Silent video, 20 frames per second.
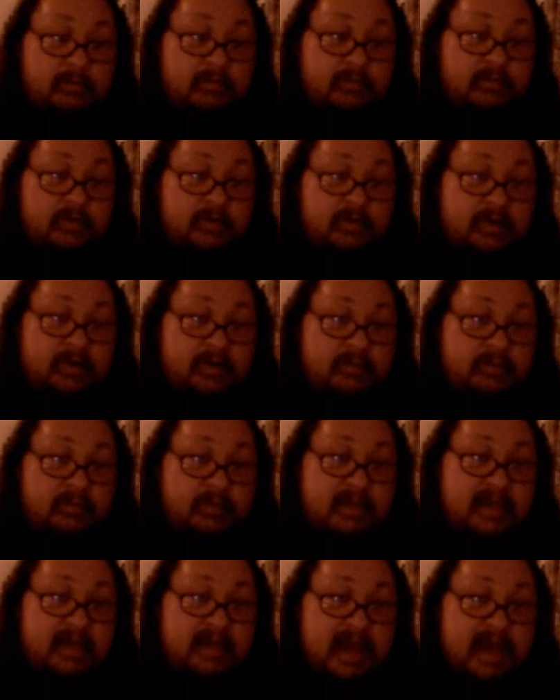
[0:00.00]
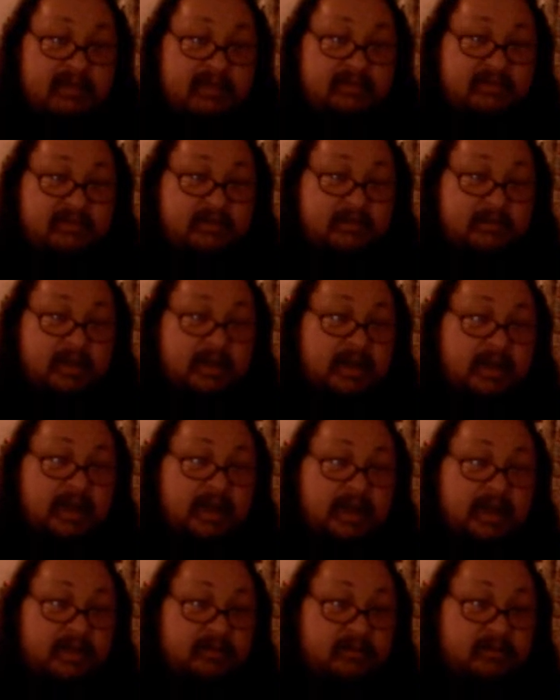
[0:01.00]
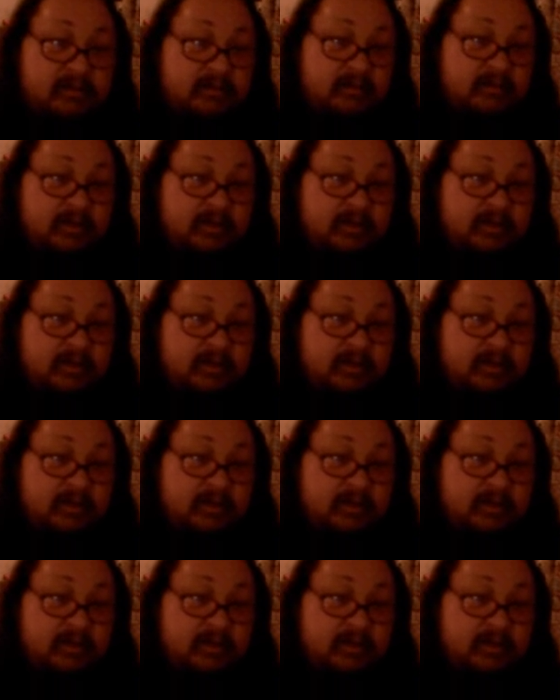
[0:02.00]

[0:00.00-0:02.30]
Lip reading: They're going to end up recasting my legs.